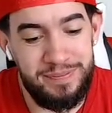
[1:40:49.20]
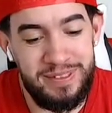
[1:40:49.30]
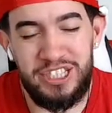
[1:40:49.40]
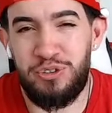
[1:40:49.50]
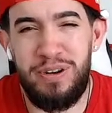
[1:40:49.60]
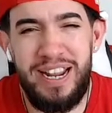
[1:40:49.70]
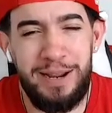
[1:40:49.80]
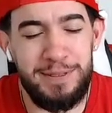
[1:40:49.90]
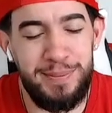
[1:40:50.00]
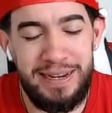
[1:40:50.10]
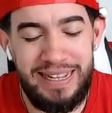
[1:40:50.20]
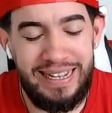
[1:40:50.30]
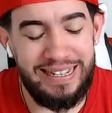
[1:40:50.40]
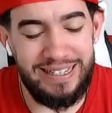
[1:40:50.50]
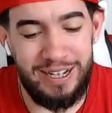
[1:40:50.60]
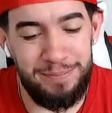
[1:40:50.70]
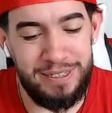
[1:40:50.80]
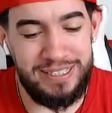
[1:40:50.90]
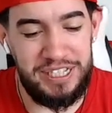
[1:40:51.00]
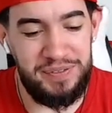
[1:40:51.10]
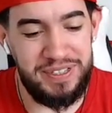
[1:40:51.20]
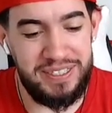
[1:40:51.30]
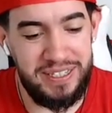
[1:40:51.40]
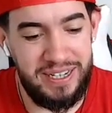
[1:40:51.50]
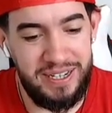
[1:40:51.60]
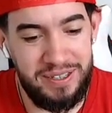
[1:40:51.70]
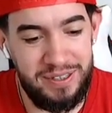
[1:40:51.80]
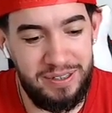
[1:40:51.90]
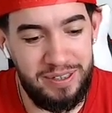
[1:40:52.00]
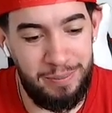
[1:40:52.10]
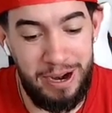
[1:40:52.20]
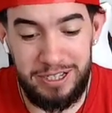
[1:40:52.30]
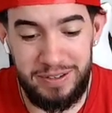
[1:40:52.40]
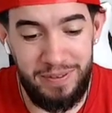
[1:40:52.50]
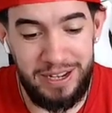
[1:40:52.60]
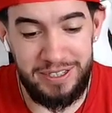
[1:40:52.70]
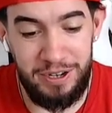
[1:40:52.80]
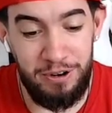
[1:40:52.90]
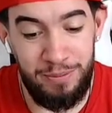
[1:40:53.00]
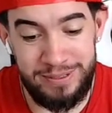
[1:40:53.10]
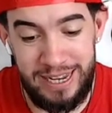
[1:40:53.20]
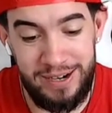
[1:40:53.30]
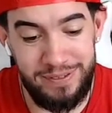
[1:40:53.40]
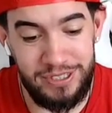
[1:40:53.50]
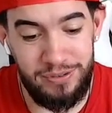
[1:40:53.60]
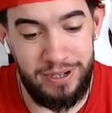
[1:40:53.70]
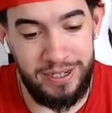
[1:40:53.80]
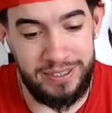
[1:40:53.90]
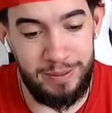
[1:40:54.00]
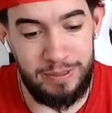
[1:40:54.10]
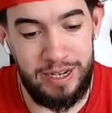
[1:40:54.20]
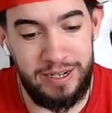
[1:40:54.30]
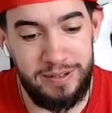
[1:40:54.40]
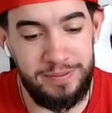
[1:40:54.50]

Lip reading: The screen game has been eating up this defense today. The Browns have executed almost every screen, it seems like.